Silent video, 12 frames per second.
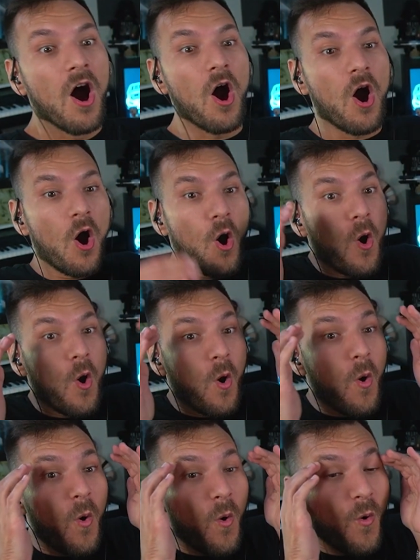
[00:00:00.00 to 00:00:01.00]

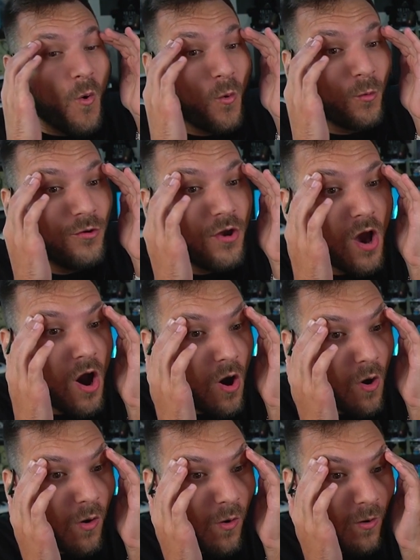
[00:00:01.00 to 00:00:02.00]
Oh no,
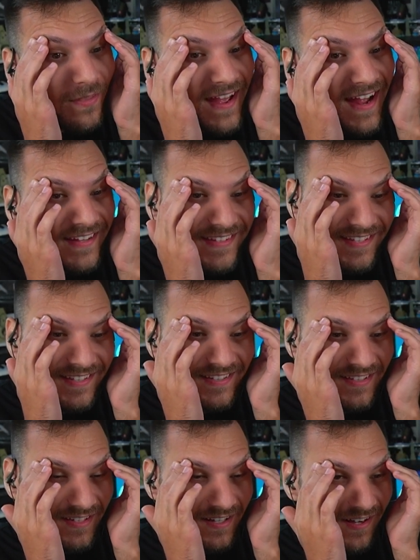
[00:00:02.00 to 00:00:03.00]

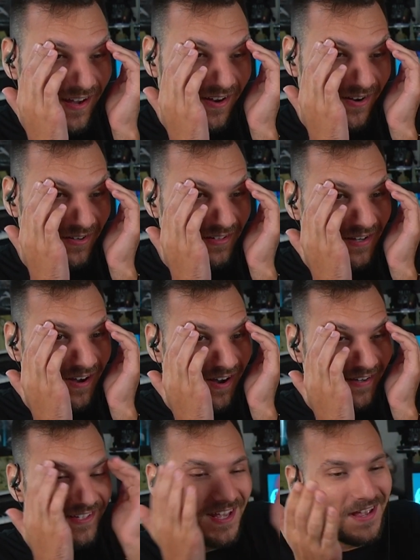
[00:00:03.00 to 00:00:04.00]
that's Oh
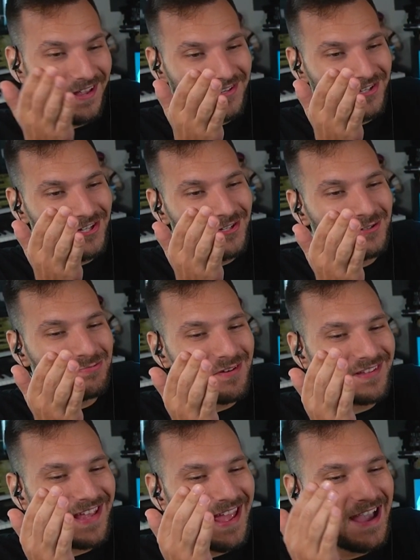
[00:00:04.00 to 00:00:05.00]
god, yeah, she just
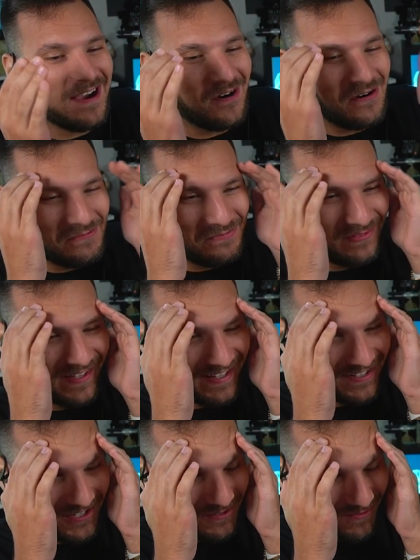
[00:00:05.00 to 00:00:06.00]
wanted to help. Like
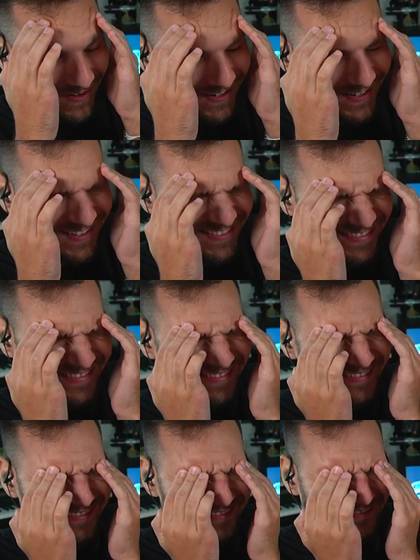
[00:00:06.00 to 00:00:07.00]
she wanted.
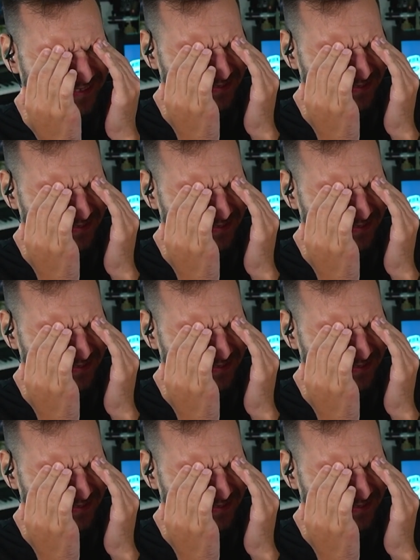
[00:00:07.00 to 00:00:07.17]
Oh.